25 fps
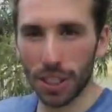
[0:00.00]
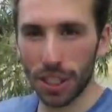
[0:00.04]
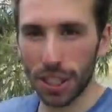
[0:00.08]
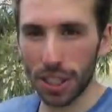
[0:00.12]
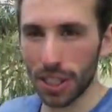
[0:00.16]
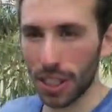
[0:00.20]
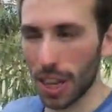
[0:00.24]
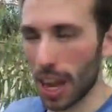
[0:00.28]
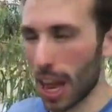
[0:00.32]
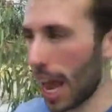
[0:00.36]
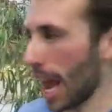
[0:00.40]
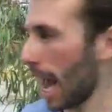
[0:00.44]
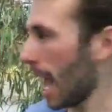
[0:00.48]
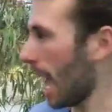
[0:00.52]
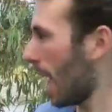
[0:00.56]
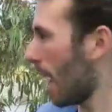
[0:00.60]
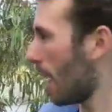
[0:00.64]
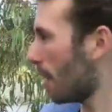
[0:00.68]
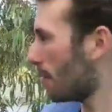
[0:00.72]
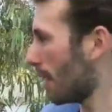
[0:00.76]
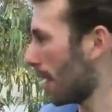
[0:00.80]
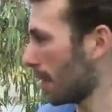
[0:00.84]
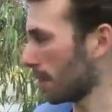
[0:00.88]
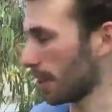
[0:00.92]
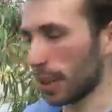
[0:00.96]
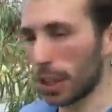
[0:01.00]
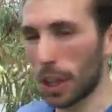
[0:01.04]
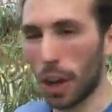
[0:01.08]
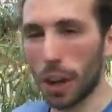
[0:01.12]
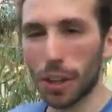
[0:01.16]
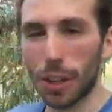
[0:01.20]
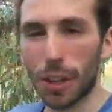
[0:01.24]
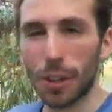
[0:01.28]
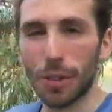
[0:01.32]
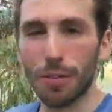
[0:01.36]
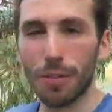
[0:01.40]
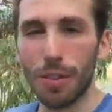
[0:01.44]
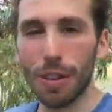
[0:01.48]
just at the
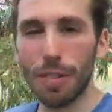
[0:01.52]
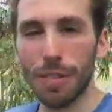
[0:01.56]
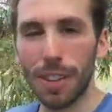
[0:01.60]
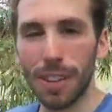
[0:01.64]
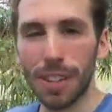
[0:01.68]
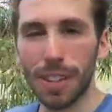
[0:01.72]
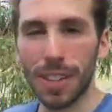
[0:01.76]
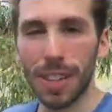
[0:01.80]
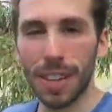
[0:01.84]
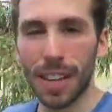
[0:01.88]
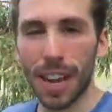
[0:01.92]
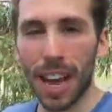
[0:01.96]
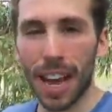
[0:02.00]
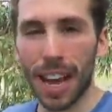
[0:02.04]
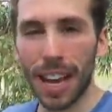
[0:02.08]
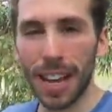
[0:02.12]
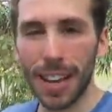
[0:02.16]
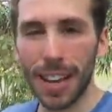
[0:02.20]
Lachlan River today.